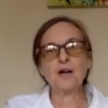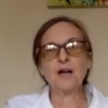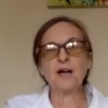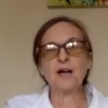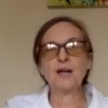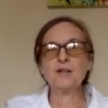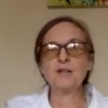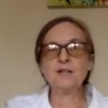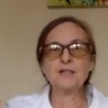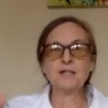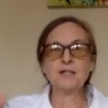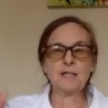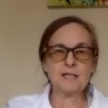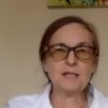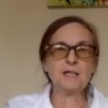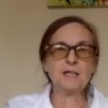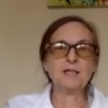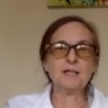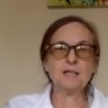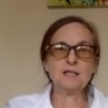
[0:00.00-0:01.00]
And in
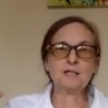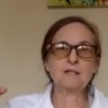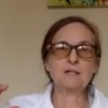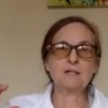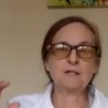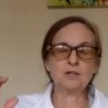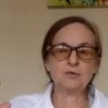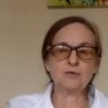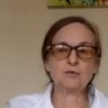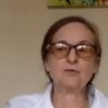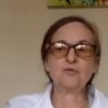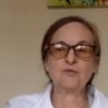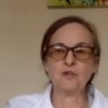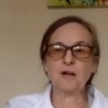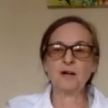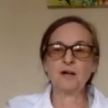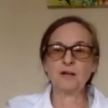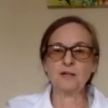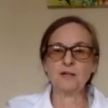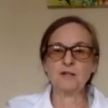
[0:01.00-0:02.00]
it, you'll
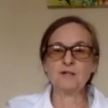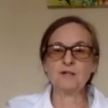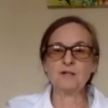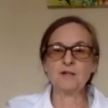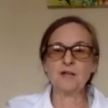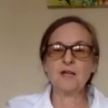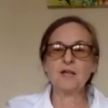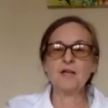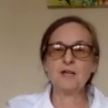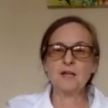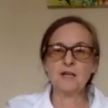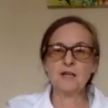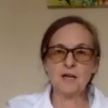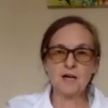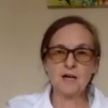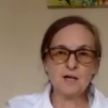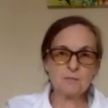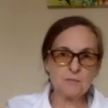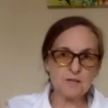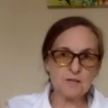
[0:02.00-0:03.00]
find
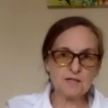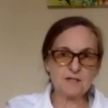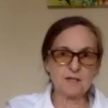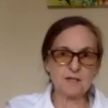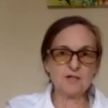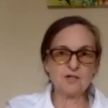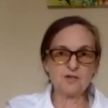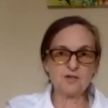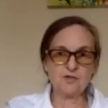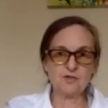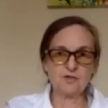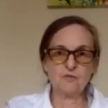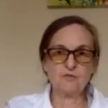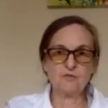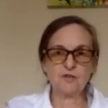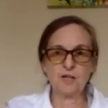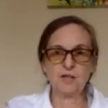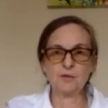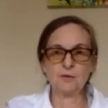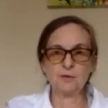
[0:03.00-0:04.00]
9 meditations on
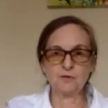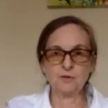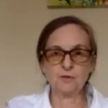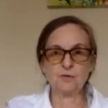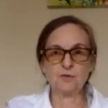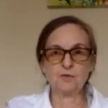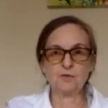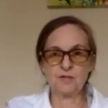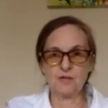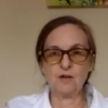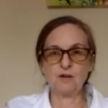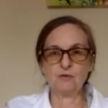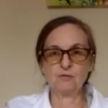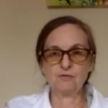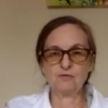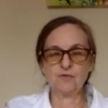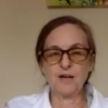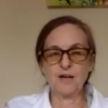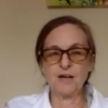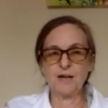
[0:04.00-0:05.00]
valuing
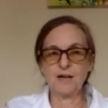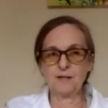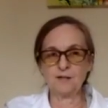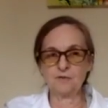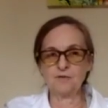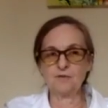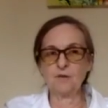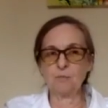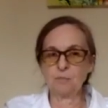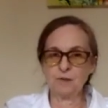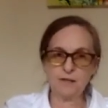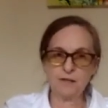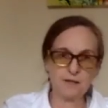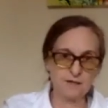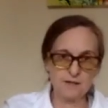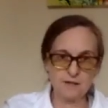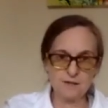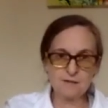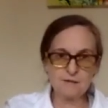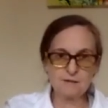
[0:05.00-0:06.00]
yourself. And the plan
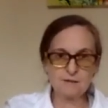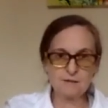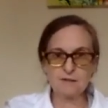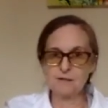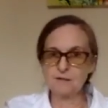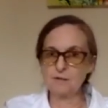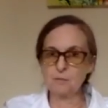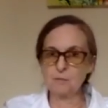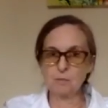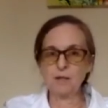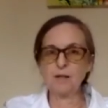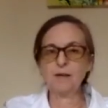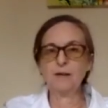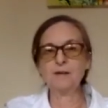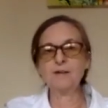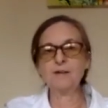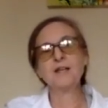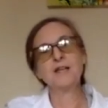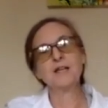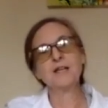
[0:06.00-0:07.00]
is, this is the
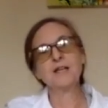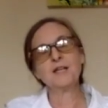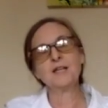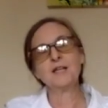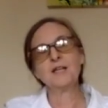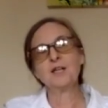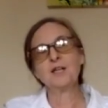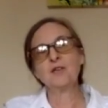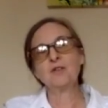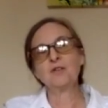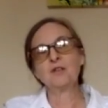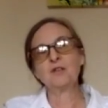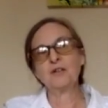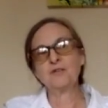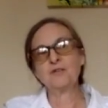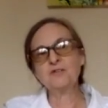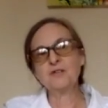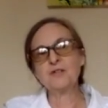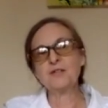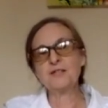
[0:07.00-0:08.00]
plan, that
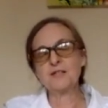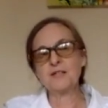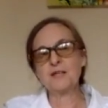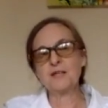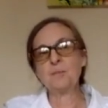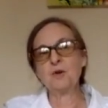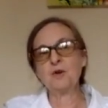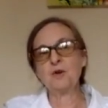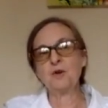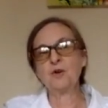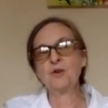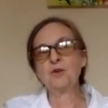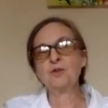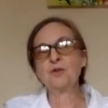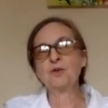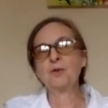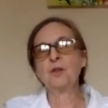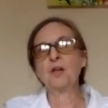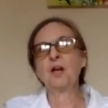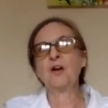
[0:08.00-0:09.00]
after this seminar,
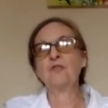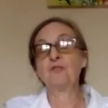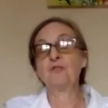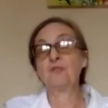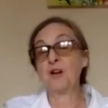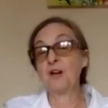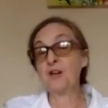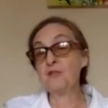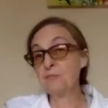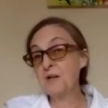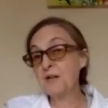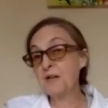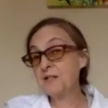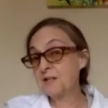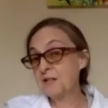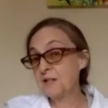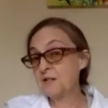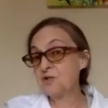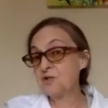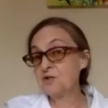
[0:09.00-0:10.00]
you'll have 5
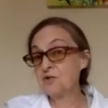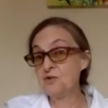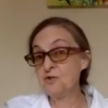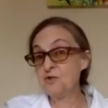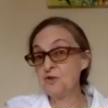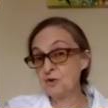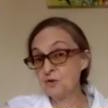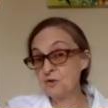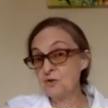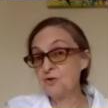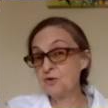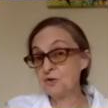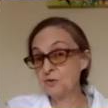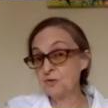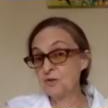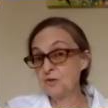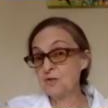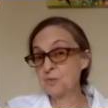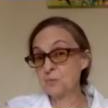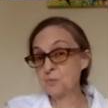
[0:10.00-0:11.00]
meditations you can do
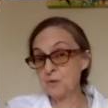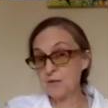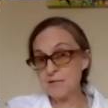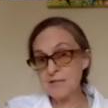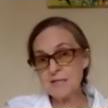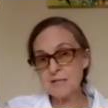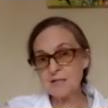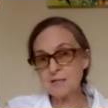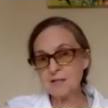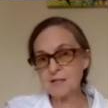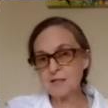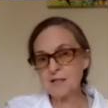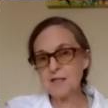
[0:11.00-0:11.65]
this week.